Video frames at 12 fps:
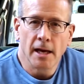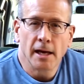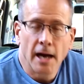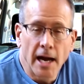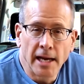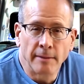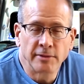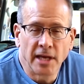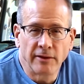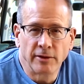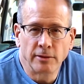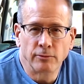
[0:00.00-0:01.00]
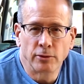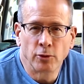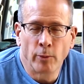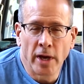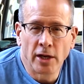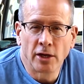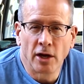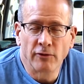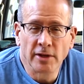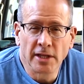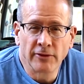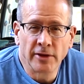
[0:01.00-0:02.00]
Hi, I'm David, Nomadic
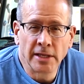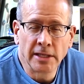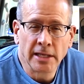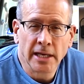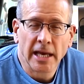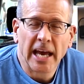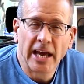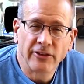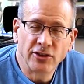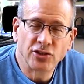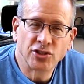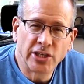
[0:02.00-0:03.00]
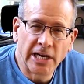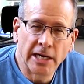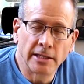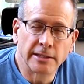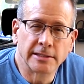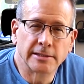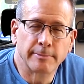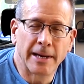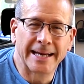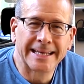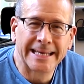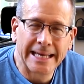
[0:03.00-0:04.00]
RV Living, and this channel is
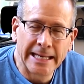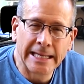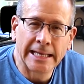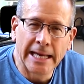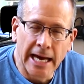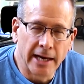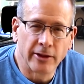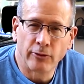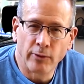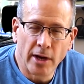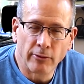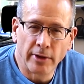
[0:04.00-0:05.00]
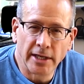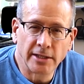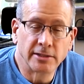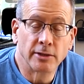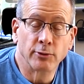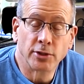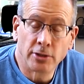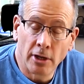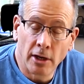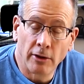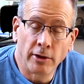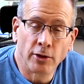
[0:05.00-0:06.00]
about getting out of the rat race and
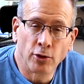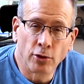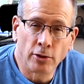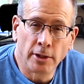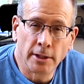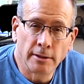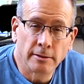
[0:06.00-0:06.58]
retiring early.